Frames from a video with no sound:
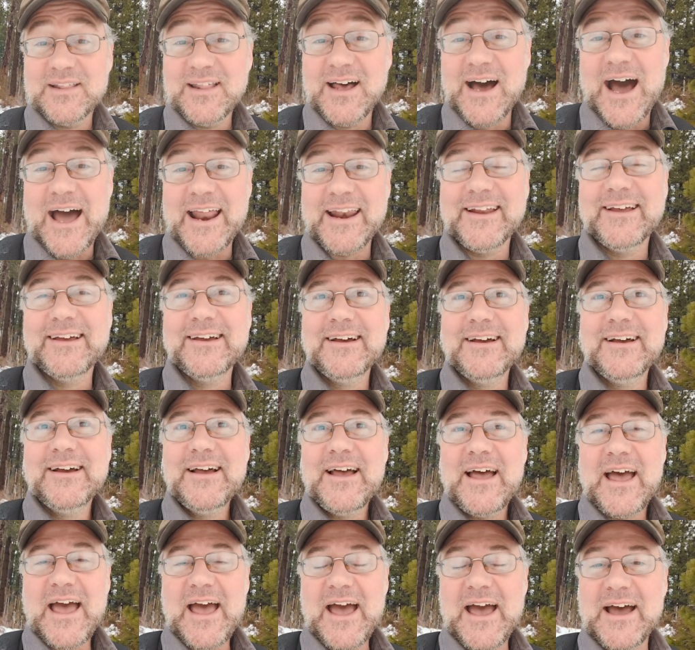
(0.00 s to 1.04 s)
but a lot.
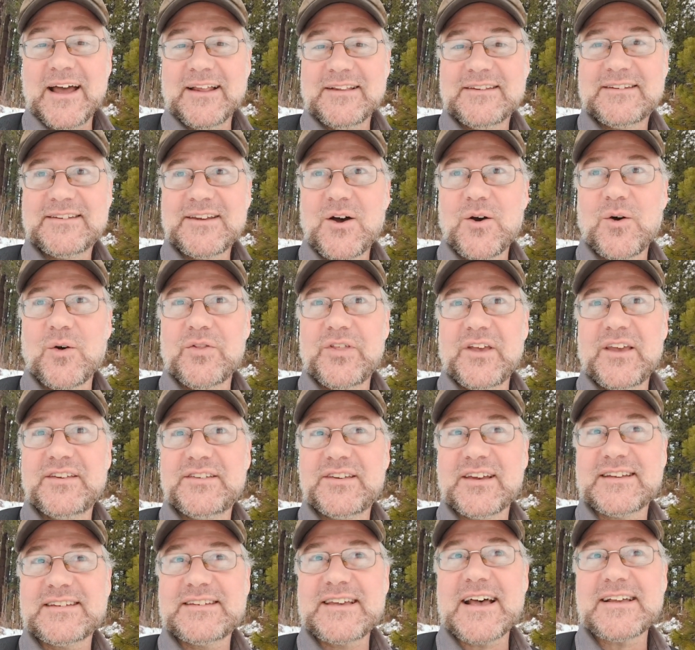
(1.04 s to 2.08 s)
And so the
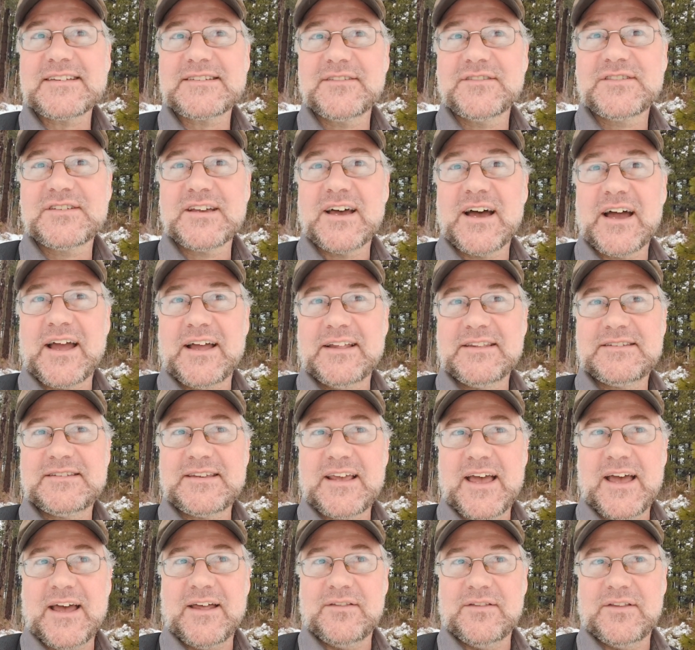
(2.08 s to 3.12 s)
success of
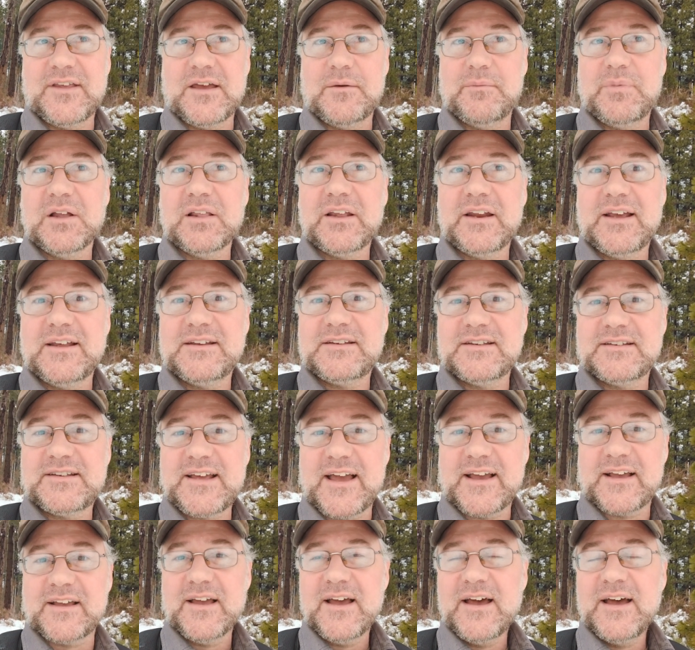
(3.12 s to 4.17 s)
science and the ability to
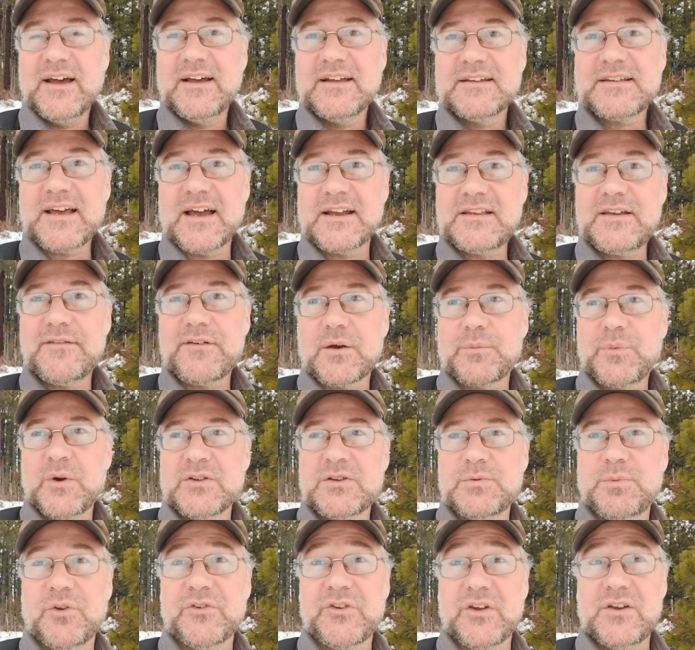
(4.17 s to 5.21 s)
take scientific
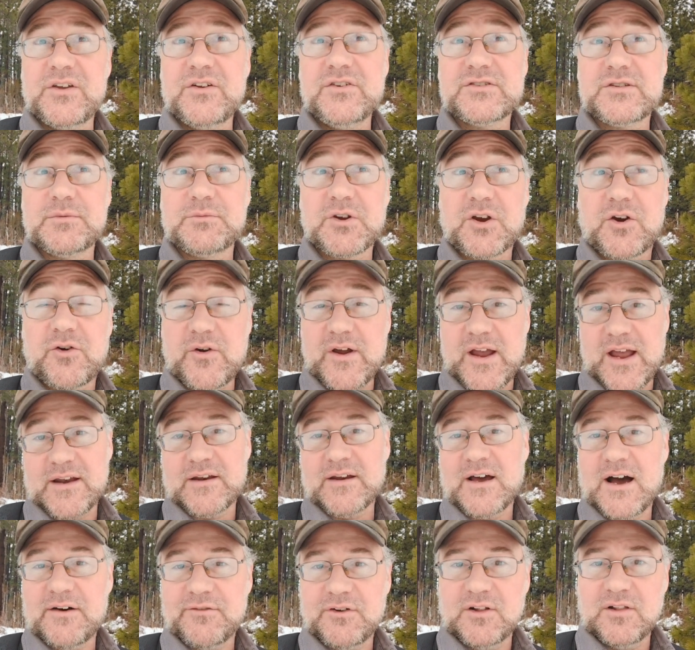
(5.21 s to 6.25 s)
principles and use them to
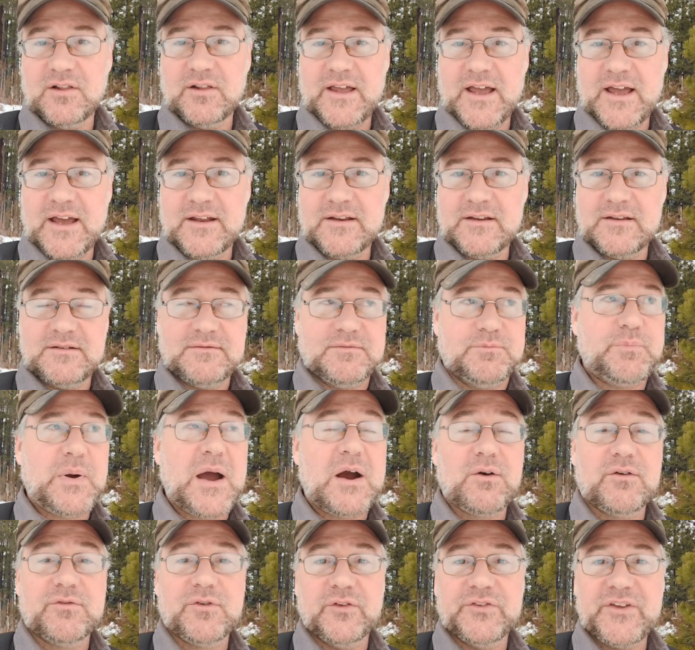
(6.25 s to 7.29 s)
create novel and
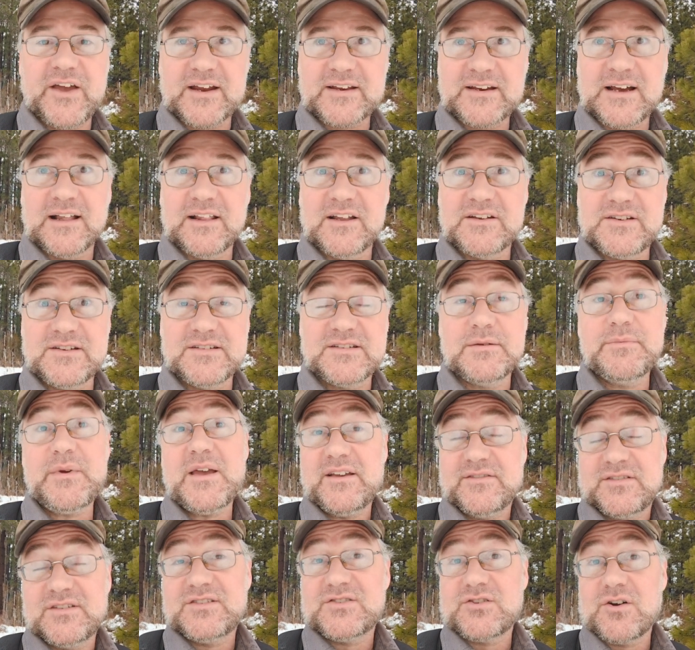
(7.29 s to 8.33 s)
powerful technologies, to
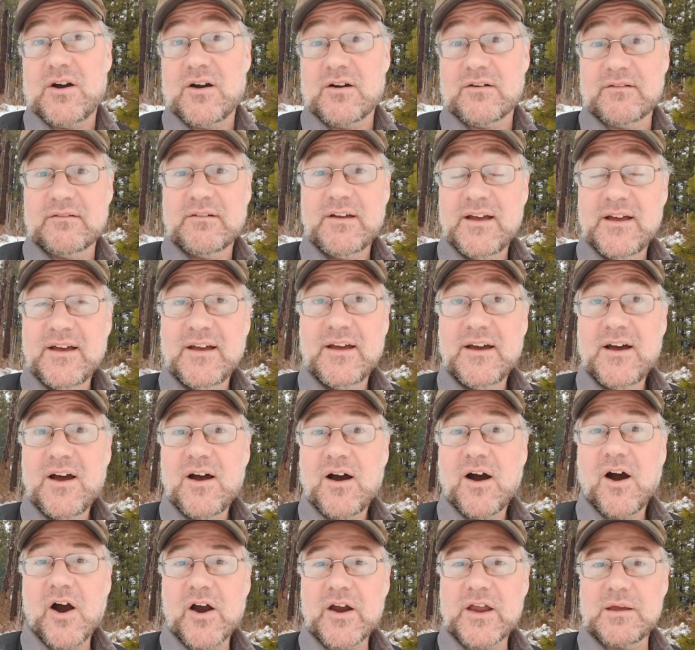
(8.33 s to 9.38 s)
me, is a strong
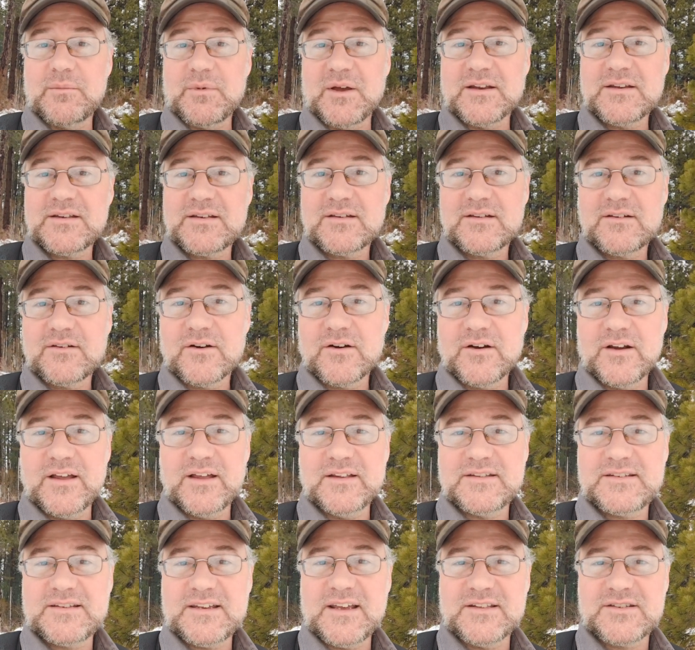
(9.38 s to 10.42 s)
argument, or
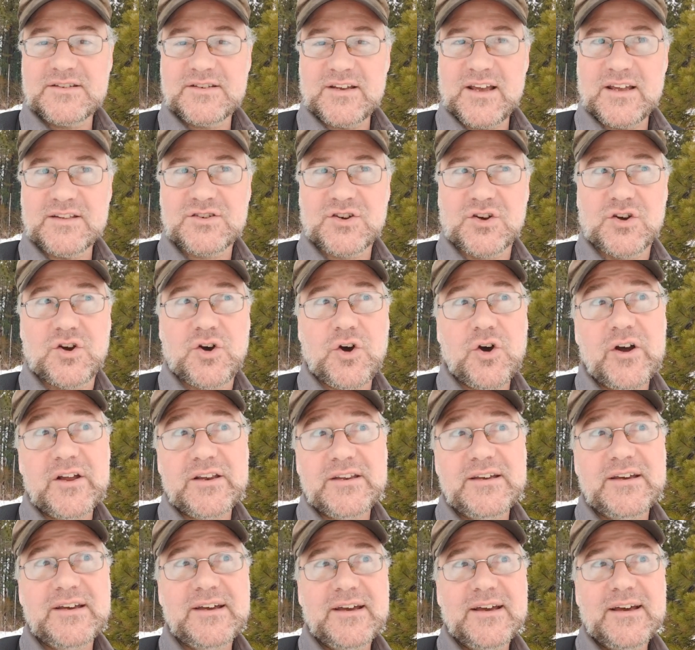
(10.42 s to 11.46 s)
it's it's it's
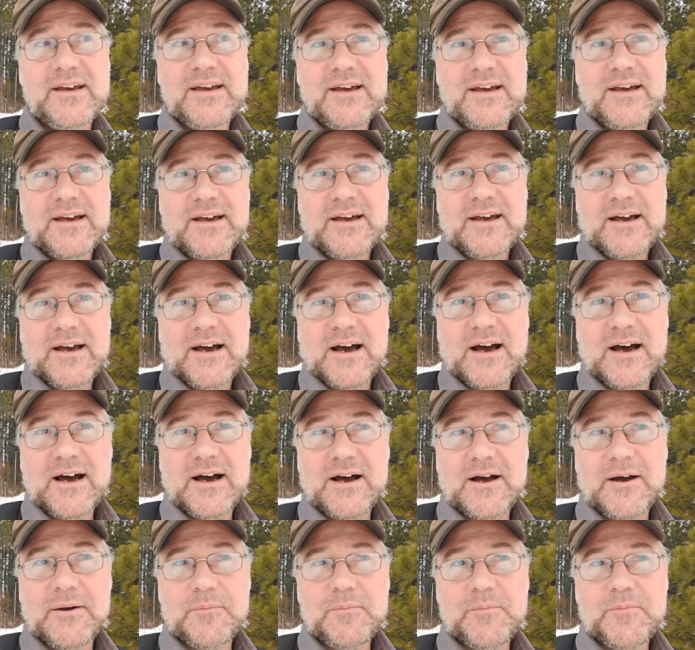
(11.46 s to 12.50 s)
good
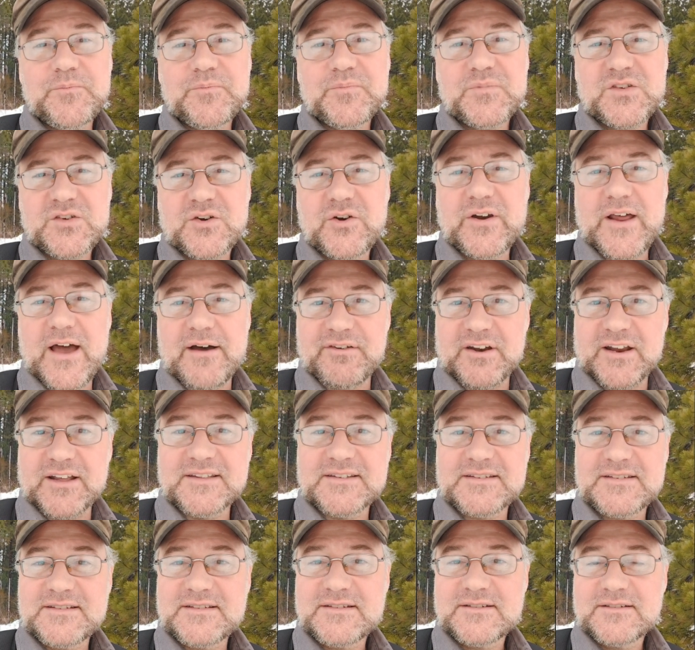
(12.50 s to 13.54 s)
um, it's good
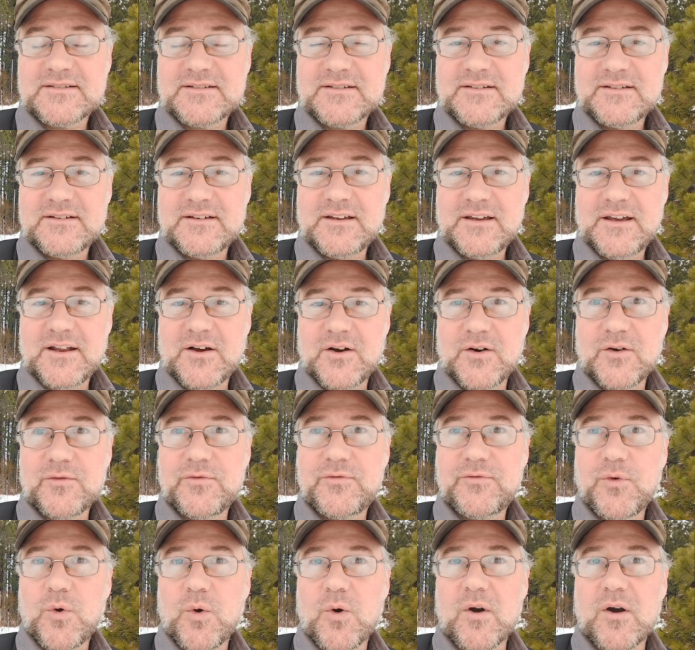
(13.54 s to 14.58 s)
evidence, you know,
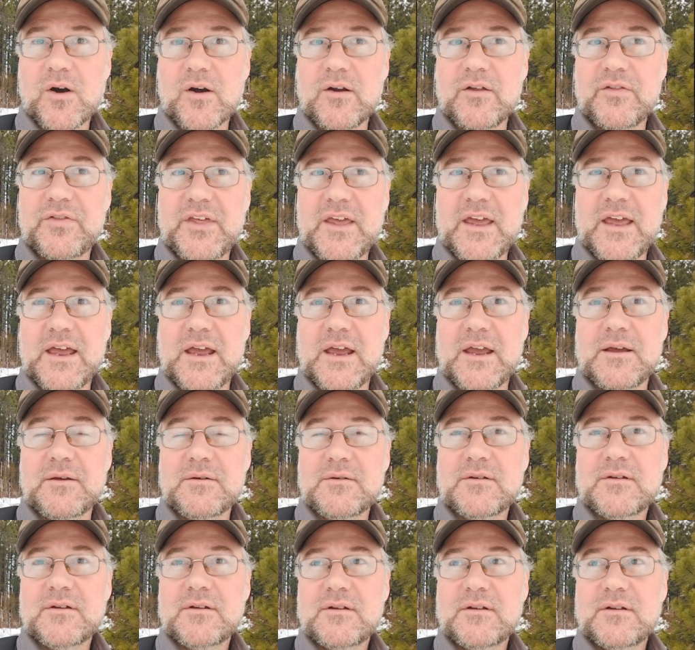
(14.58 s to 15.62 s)
for
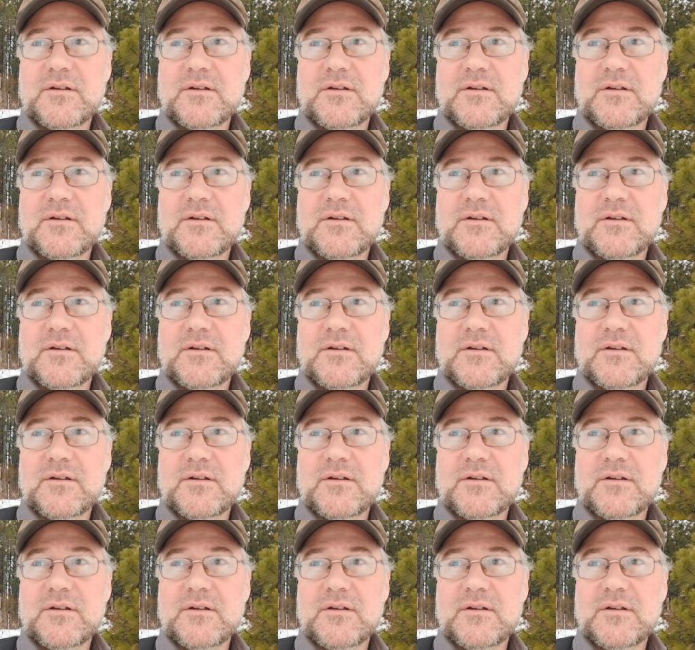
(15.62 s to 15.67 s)
the